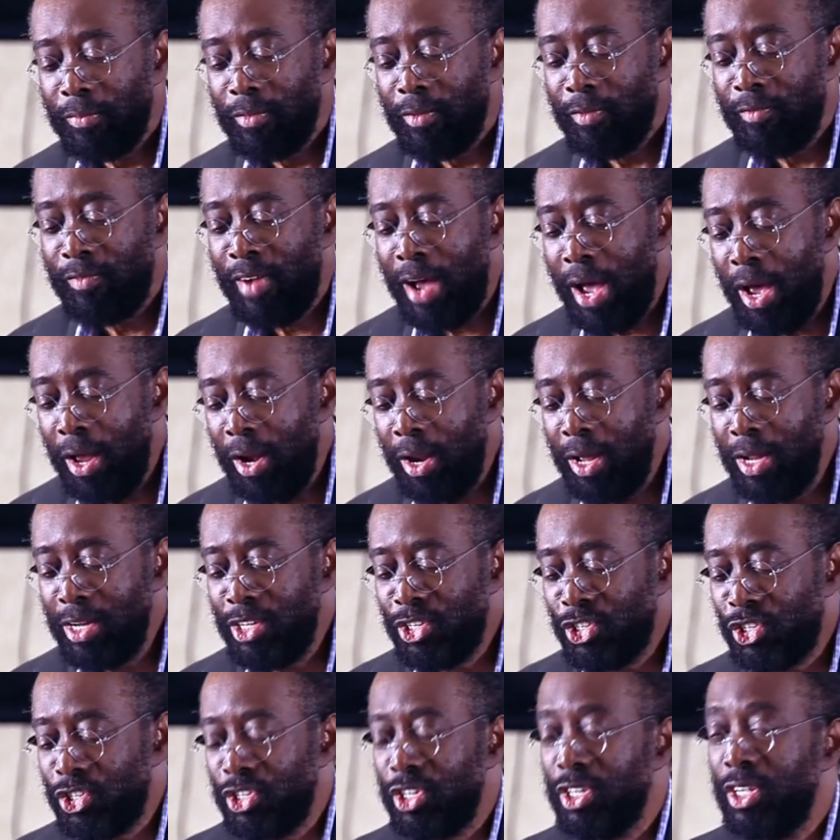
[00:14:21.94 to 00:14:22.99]

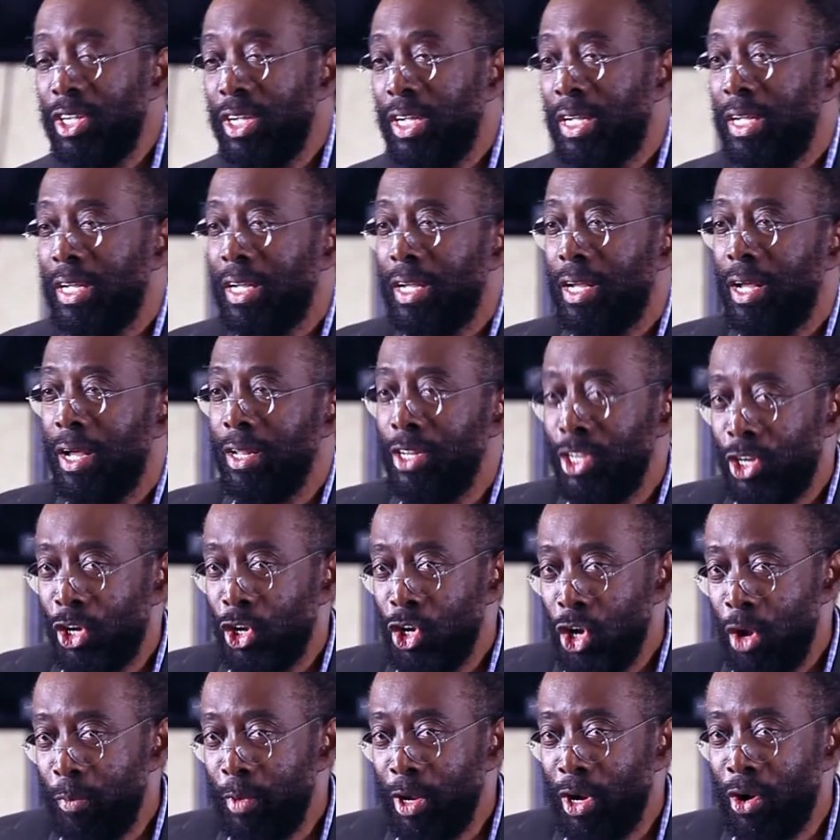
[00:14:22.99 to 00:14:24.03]
violence and
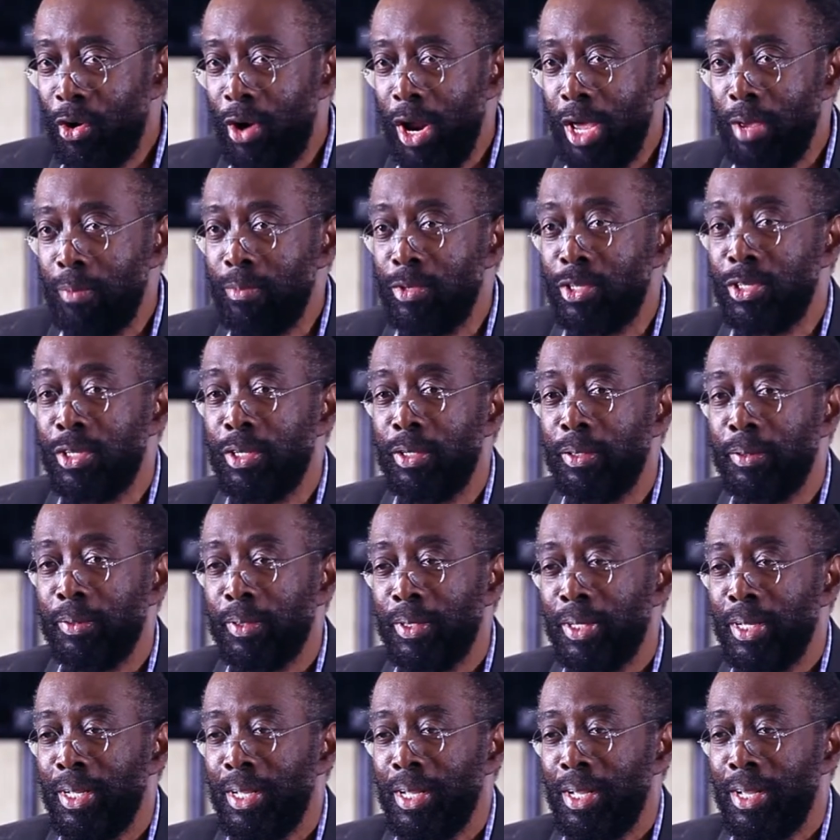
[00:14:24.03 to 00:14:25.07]
economic crimes
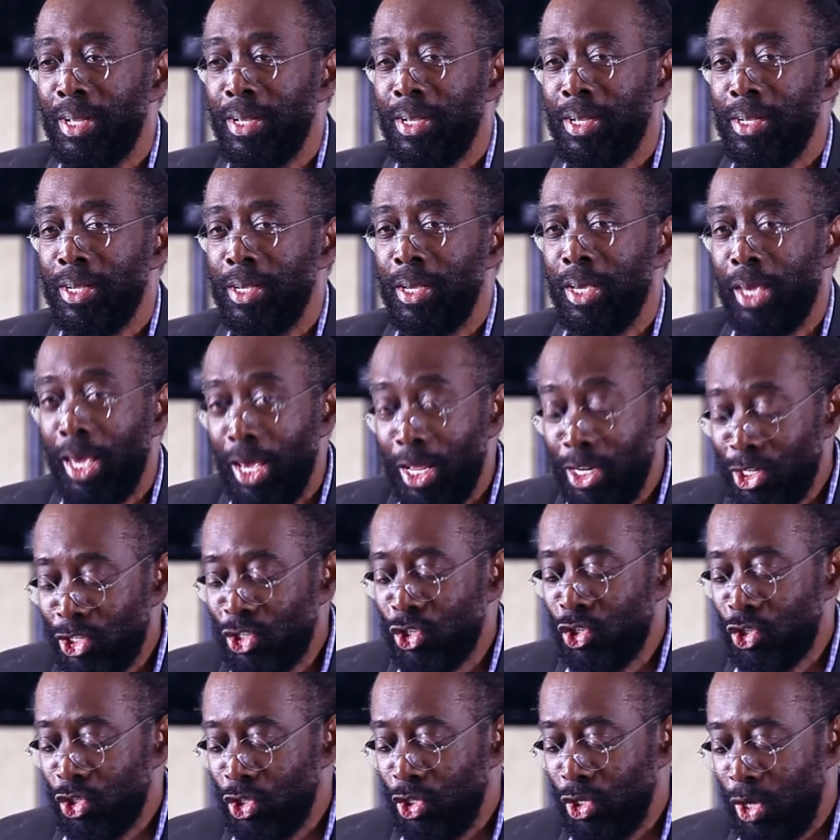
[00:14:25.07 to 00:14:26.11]

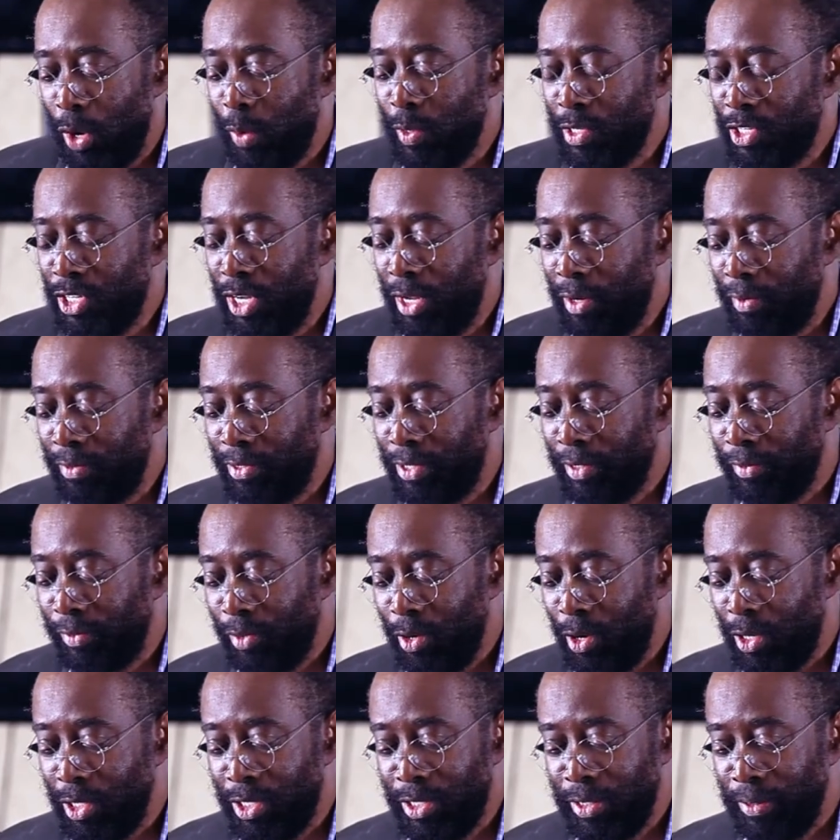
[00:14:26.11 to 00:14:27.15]
against ourselves, of
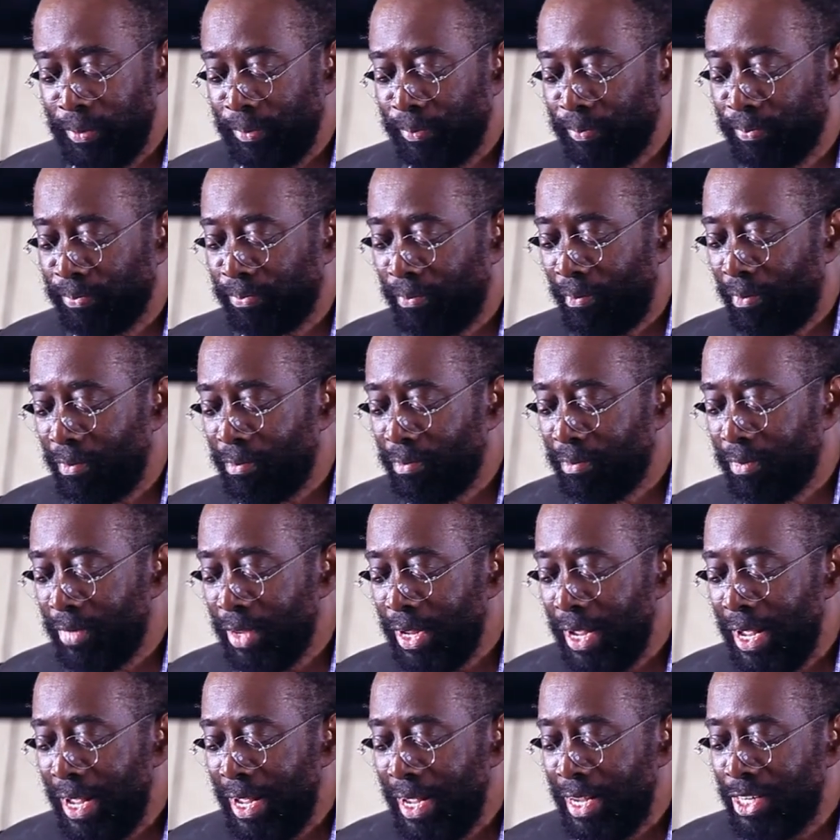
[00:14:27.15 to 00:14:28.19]
course.
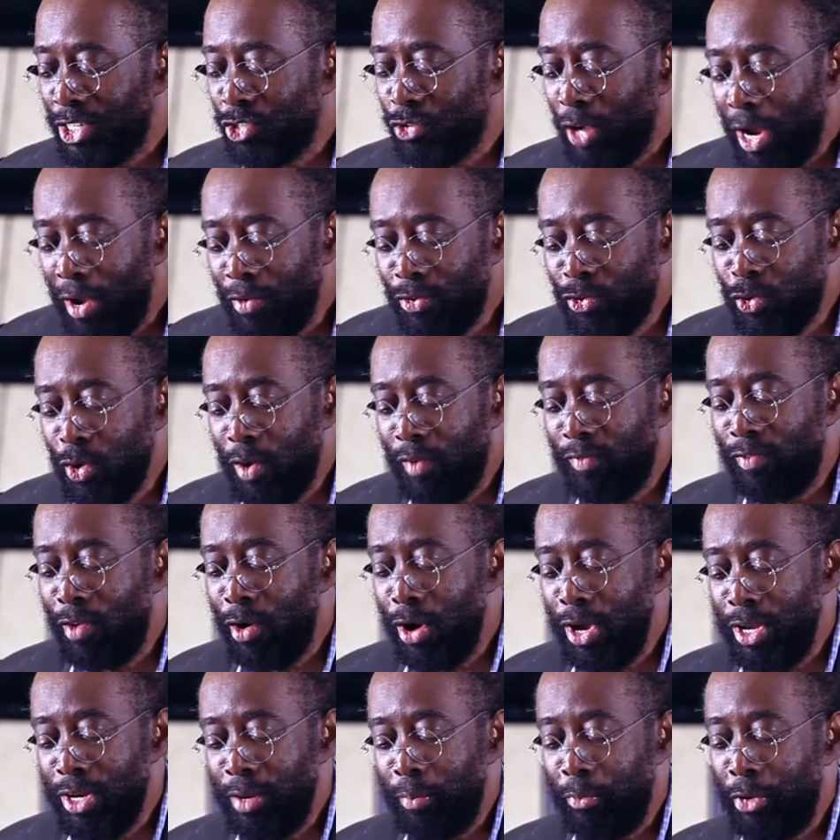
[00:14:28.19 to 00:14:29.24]
Strive to
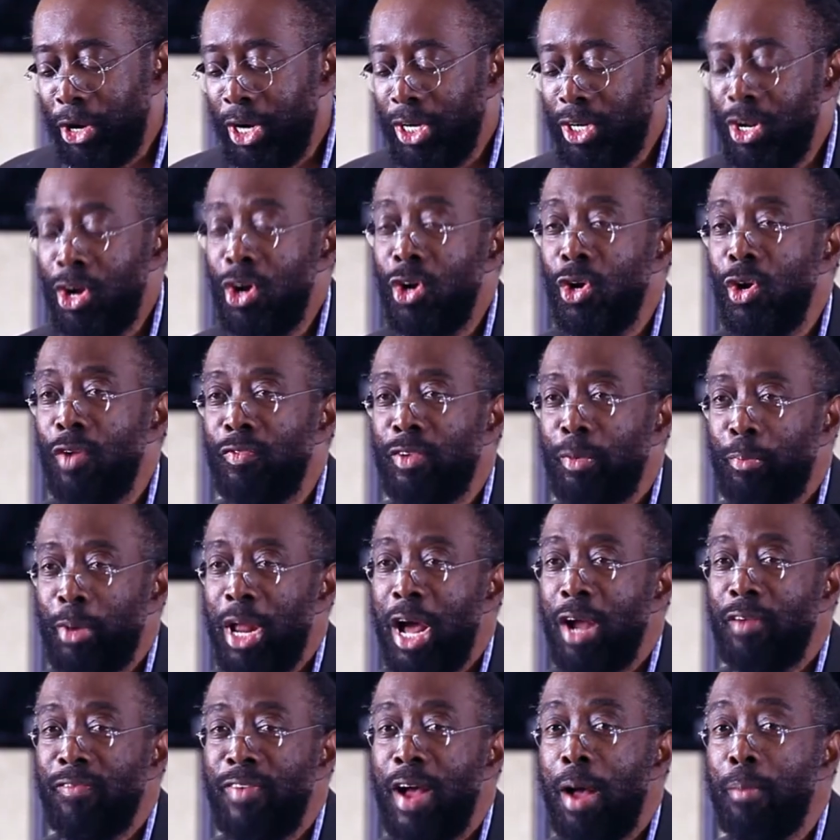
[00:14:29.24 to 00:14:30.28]
avoid the breakdown of the
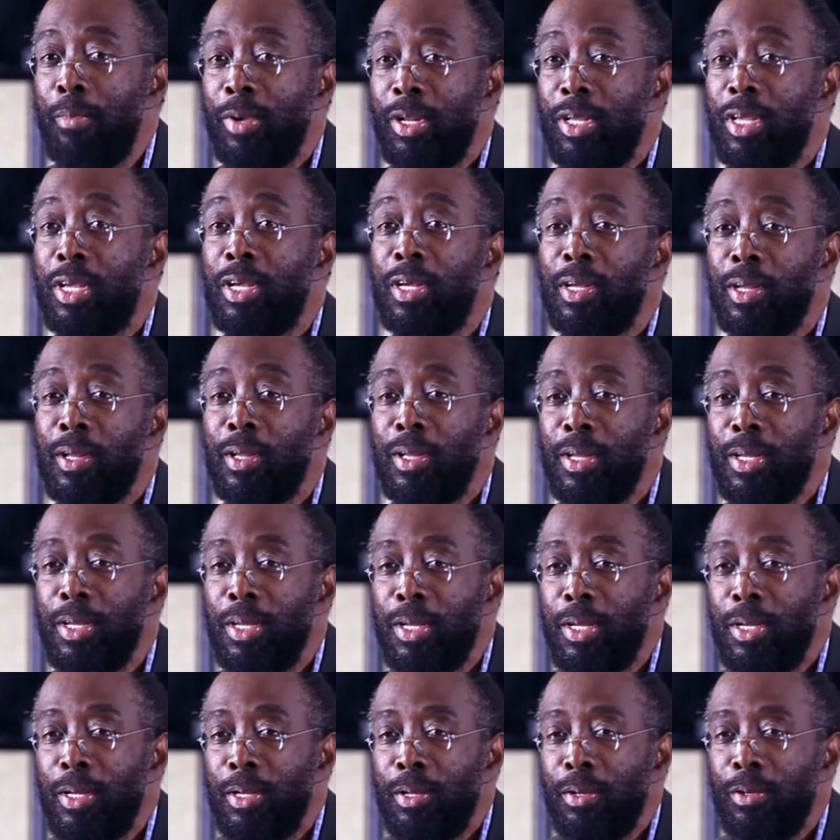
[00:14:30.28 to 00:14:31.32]
black family.
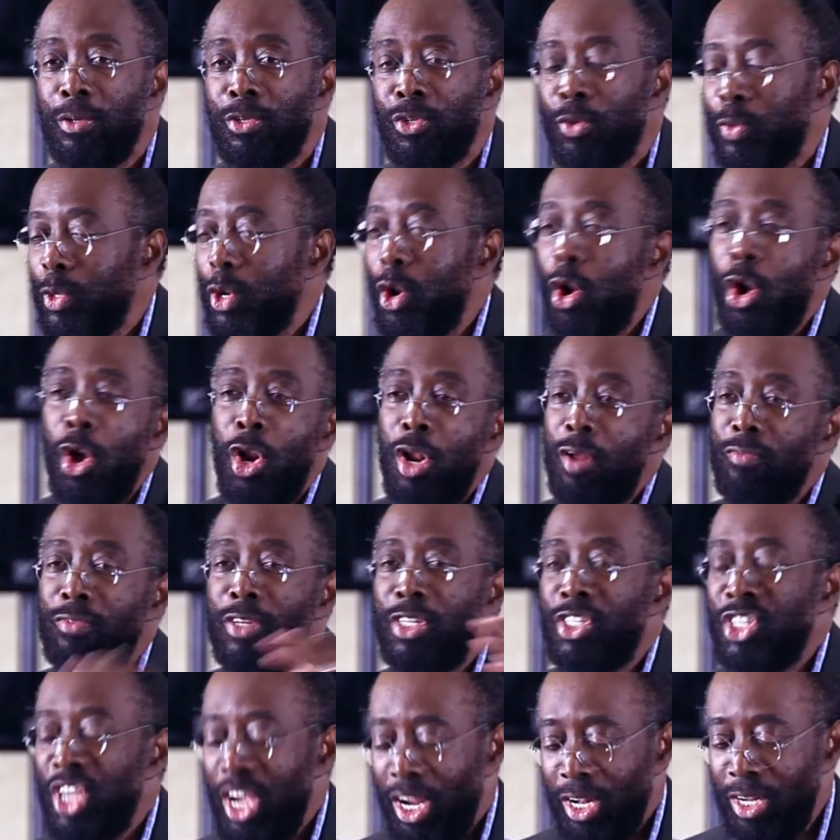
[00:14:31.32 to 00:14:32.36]
So with all of the
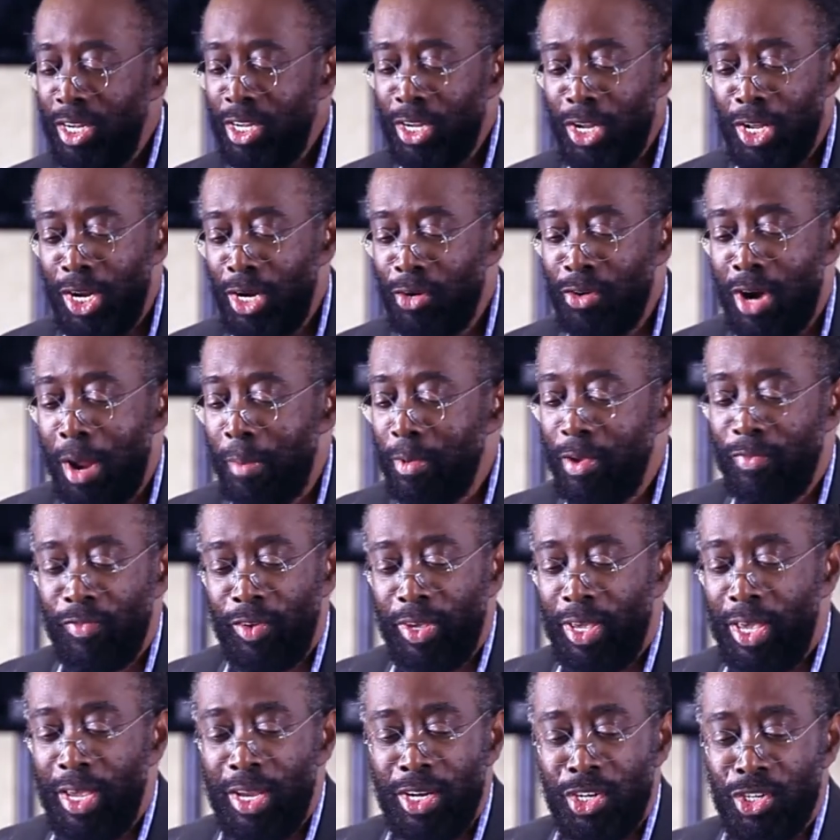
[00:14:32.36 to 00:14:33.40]
technical
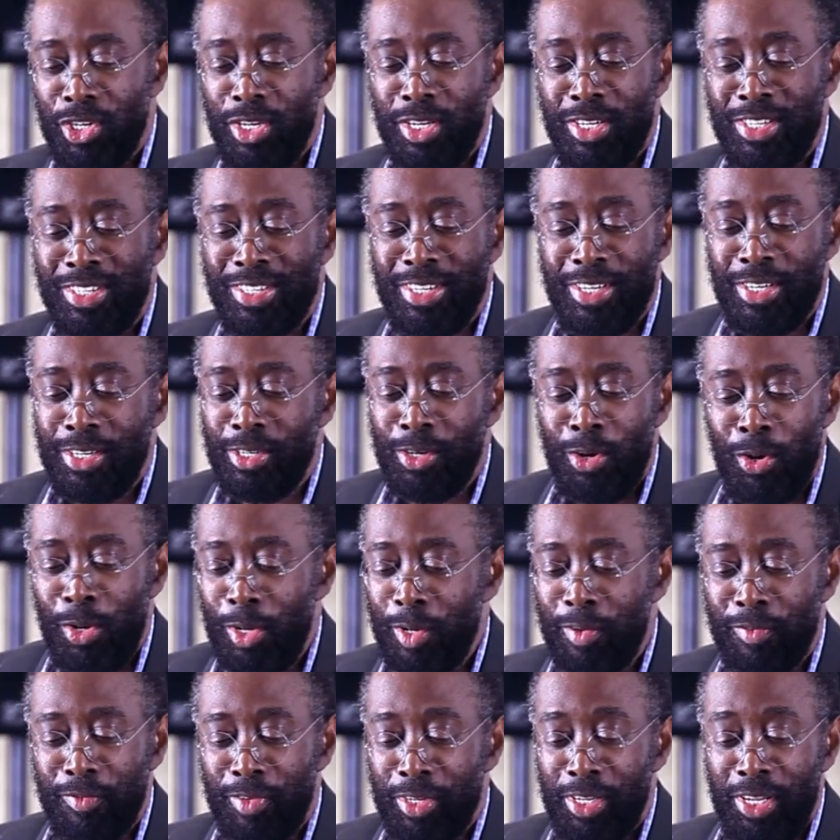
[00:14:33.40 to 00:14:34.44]
ramifications and all
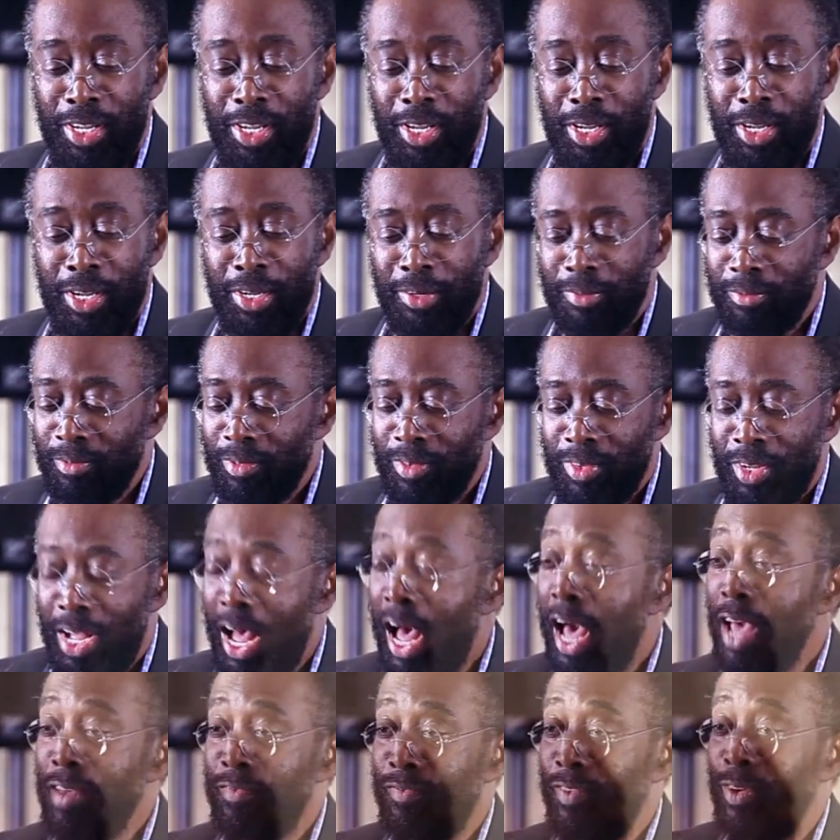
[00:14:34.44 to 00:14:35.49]
of the
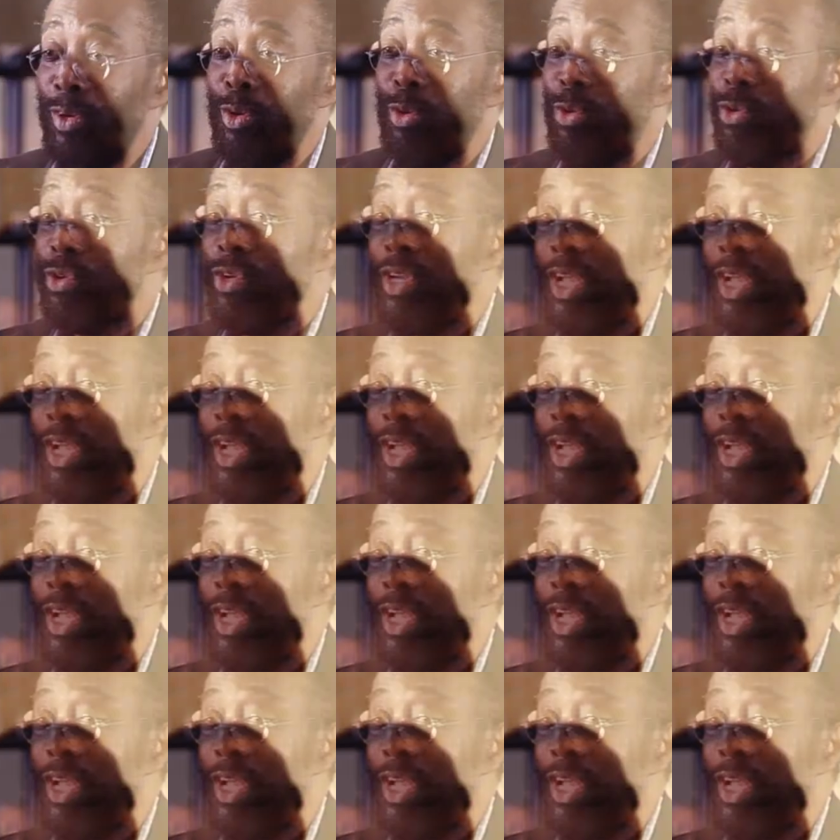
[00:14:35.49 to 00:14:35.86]
highfalutin